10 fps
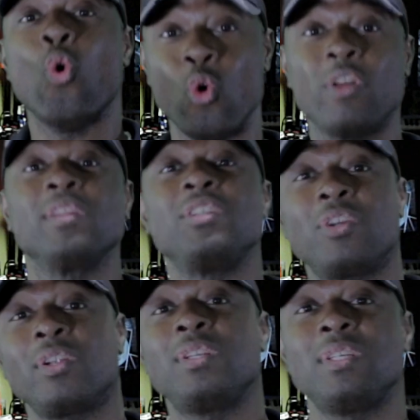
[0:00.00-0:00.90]
On the
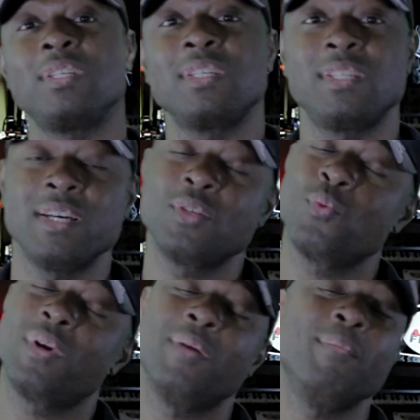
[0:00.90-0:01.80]
journey to success,
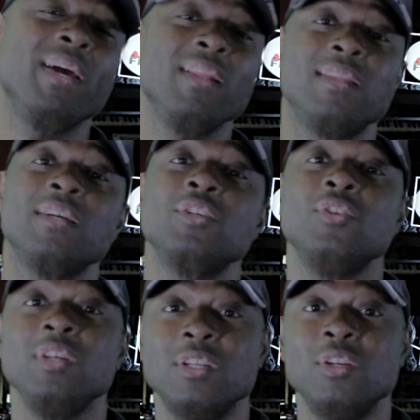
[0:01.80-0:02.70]
one of the main things you
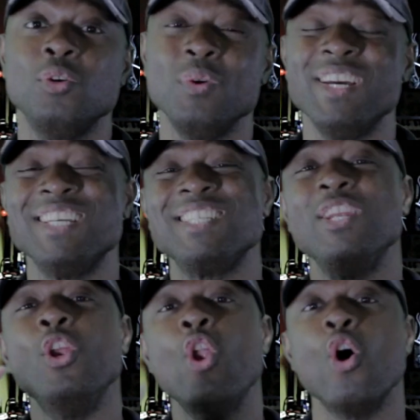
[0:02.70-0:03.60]
need to do is
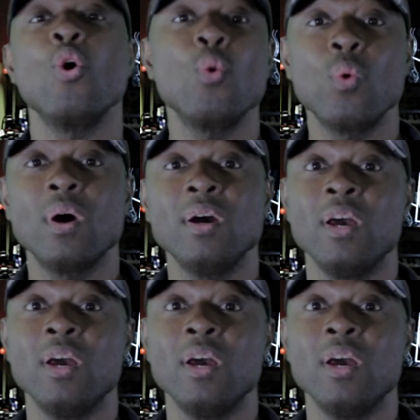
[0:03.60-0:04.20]
know